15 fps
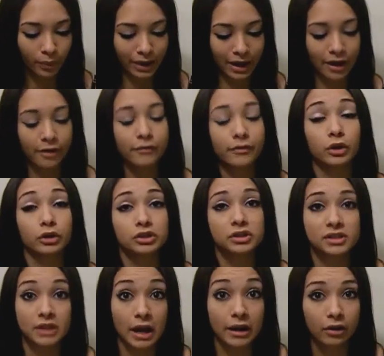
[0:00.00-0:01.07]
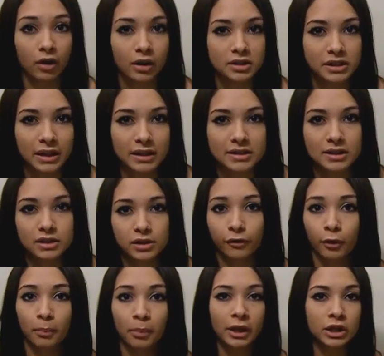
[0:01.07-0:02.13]
We have good side cards against it.
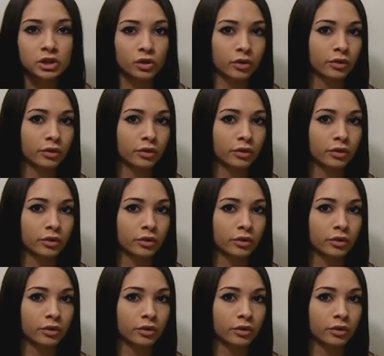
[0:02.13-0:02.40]
So if you're playing